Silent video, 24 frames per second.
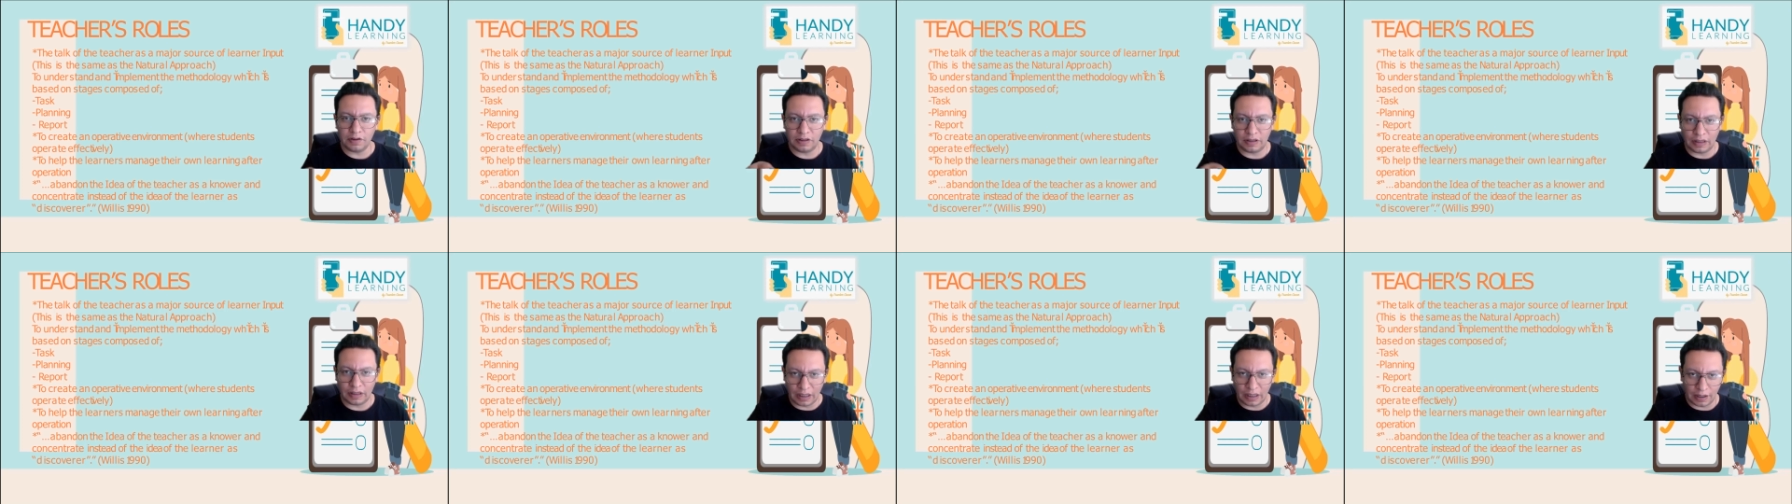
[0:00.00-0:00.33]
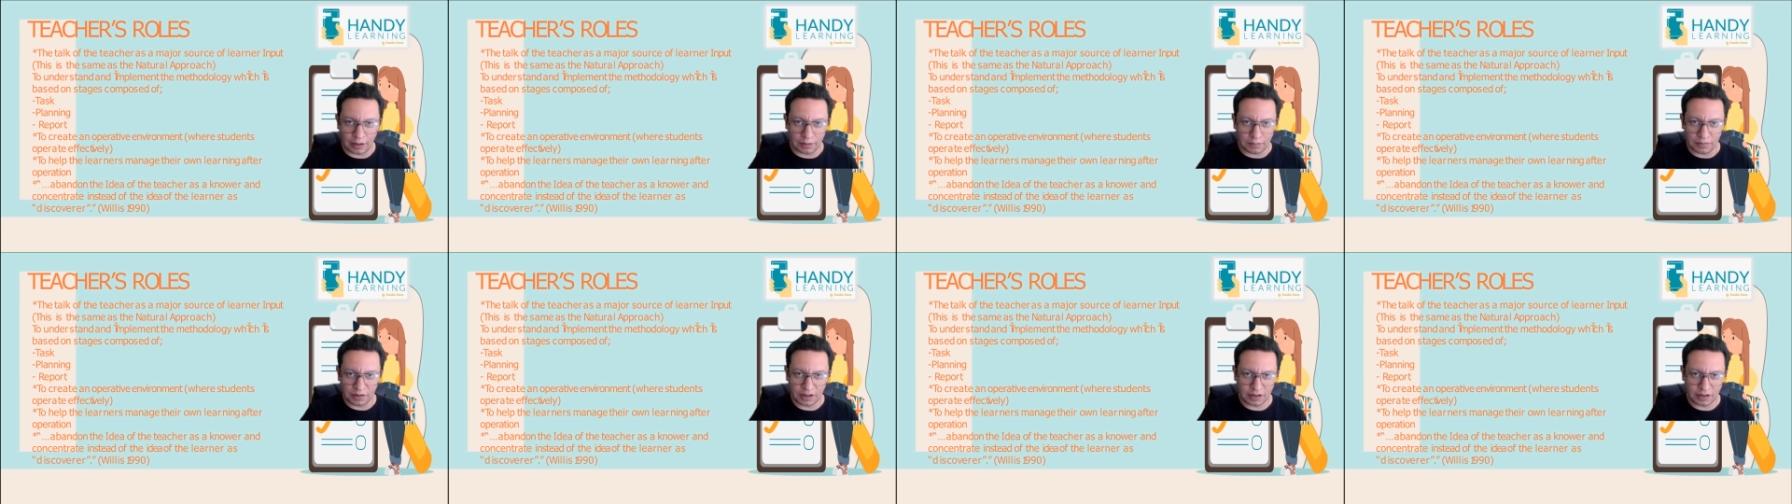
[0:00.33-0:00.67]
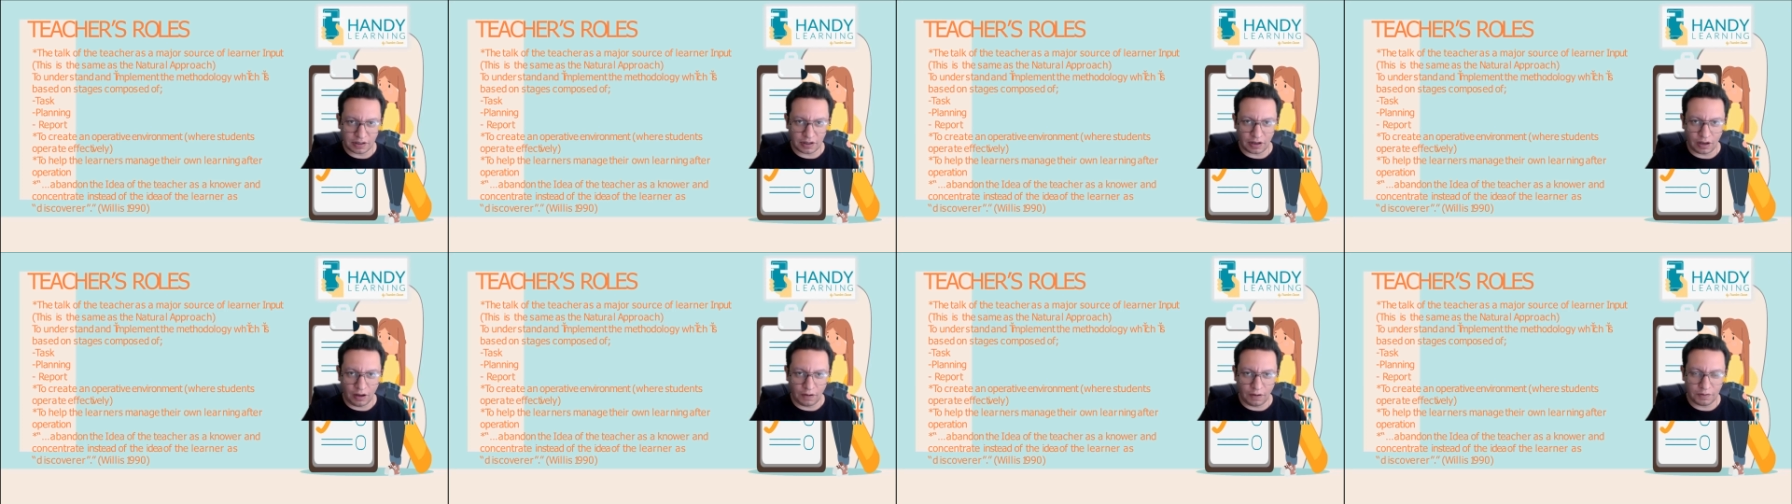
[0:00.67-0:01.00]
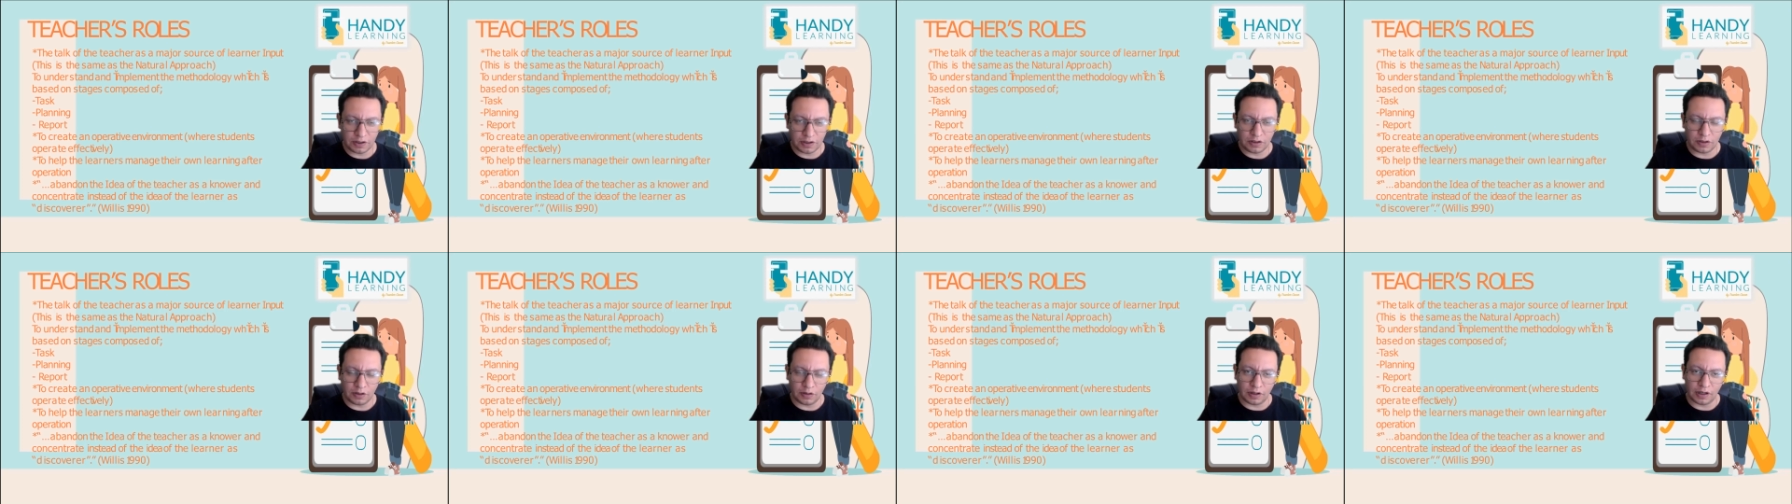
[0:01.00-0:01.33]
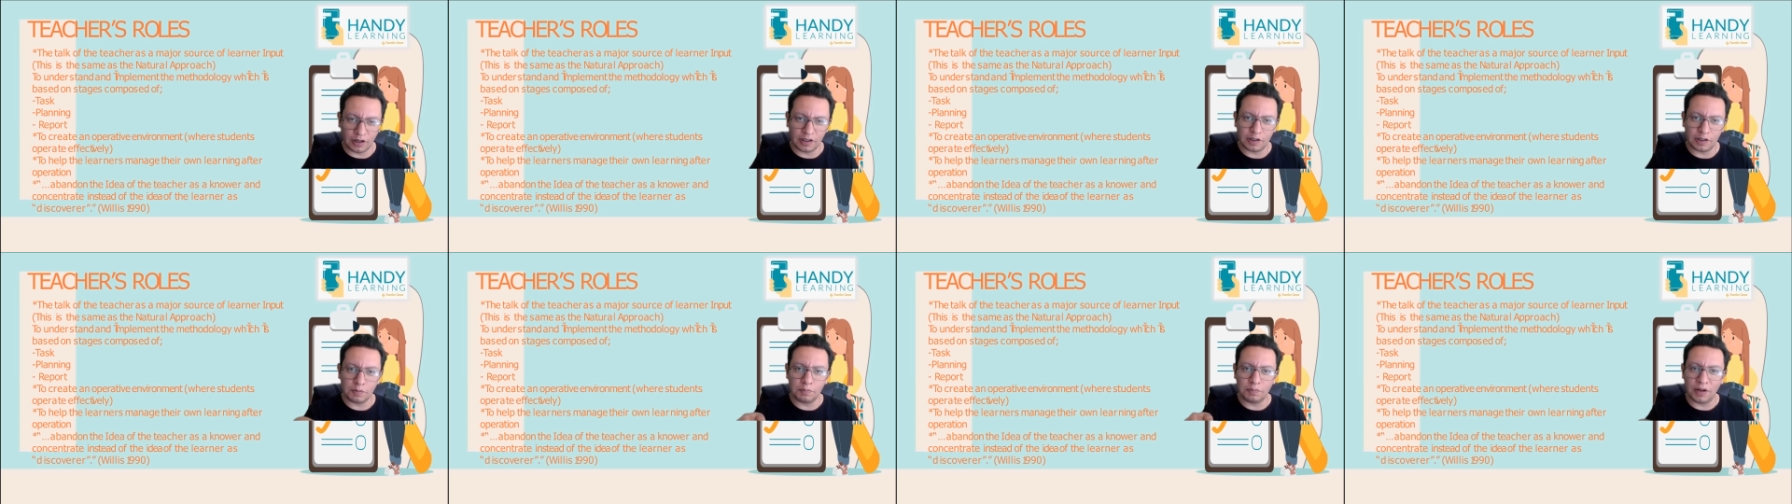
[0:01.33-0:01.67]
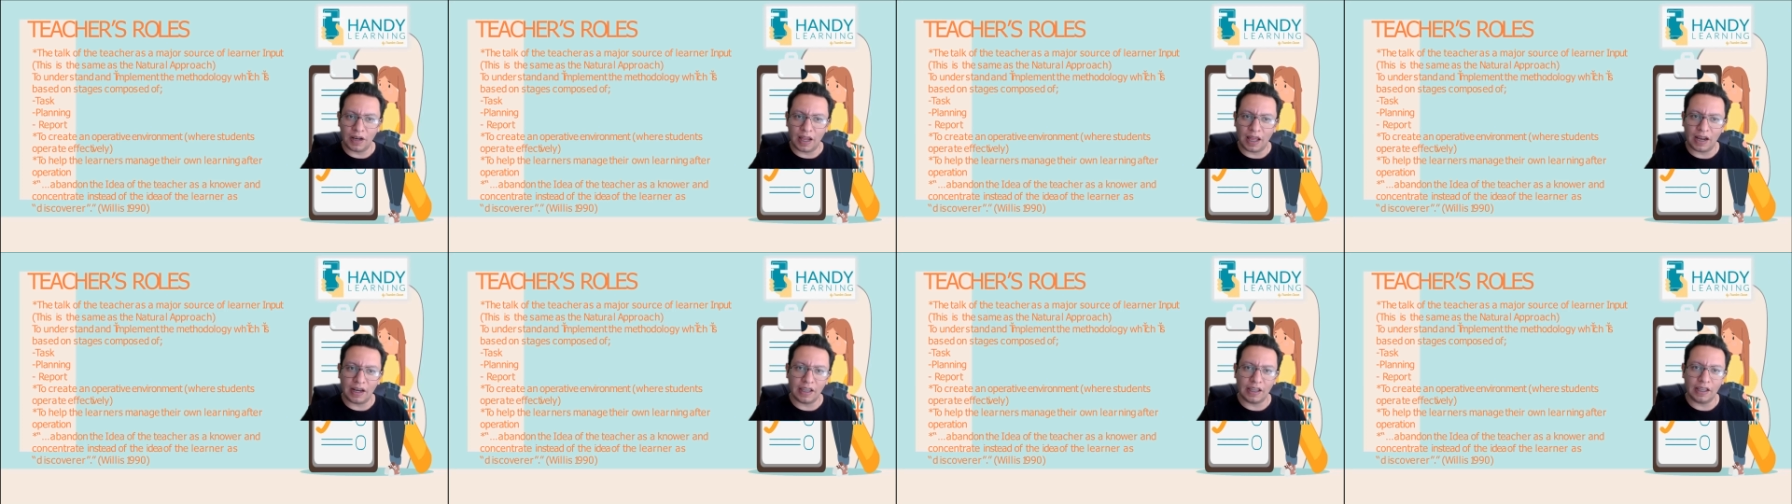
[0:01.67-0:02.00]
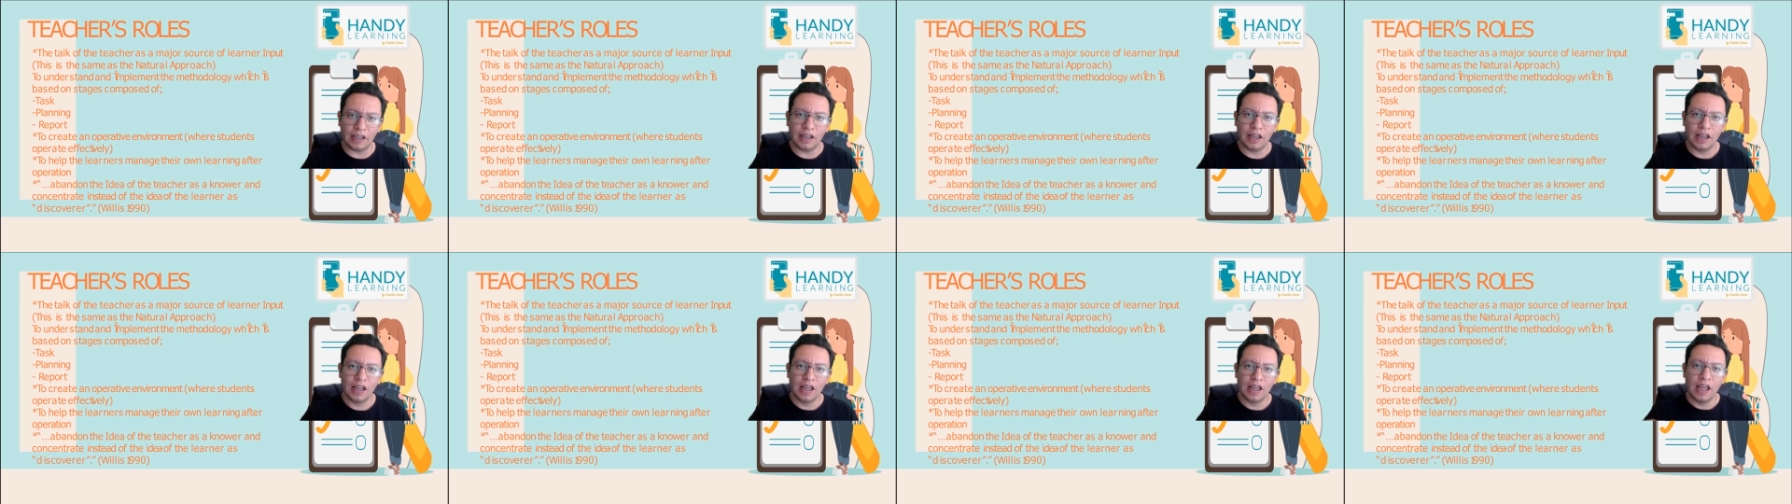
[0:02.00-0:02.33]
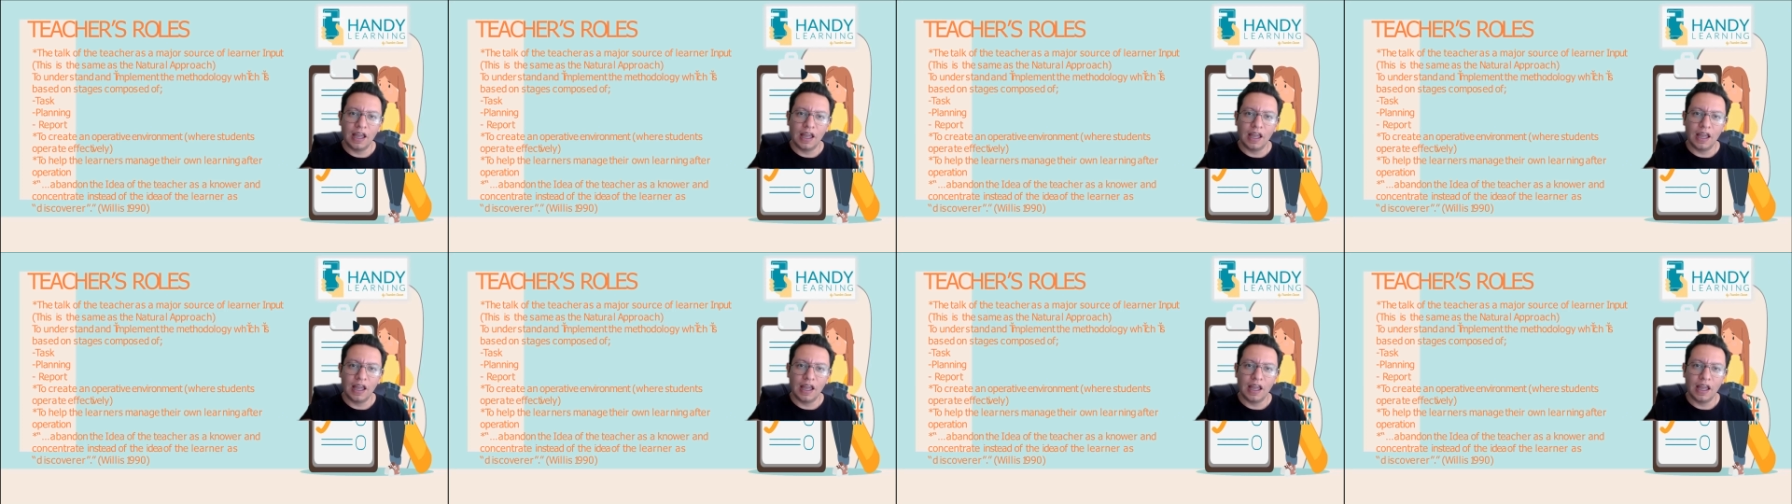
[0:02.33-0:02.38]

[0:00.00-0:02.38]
teams of students planning